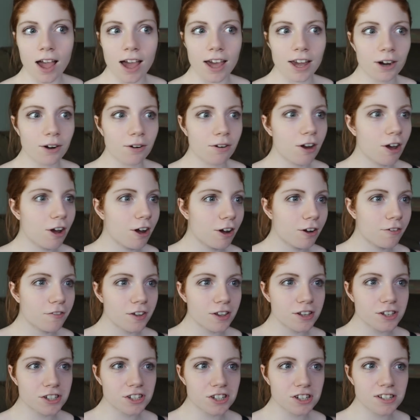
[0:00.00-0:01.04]
I don't know if
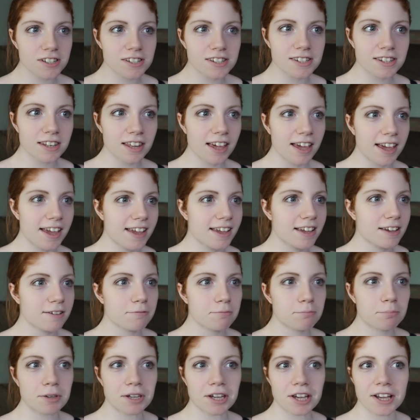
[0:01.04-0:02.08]
it's just
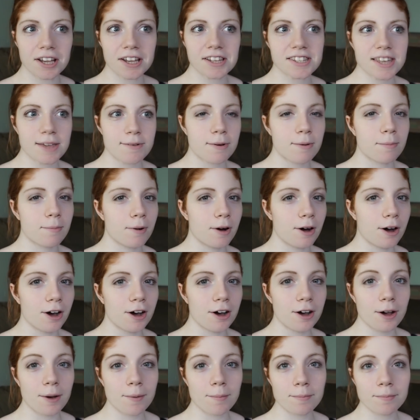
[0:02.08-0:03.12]
like because I'm a
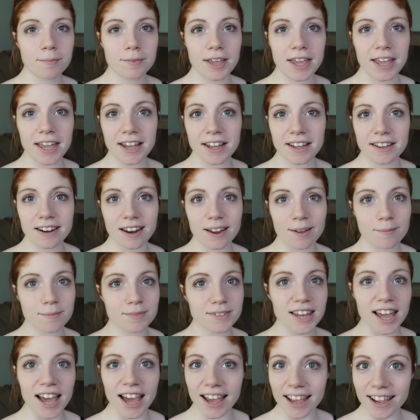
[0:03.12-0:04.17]
mom and I'm
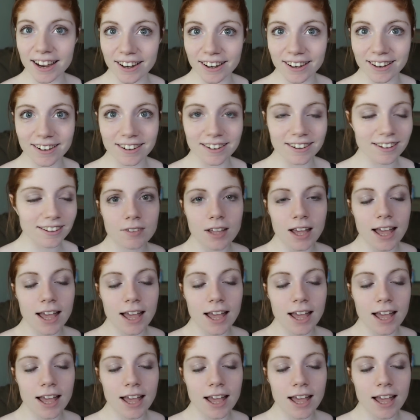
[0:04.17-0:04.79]
tired.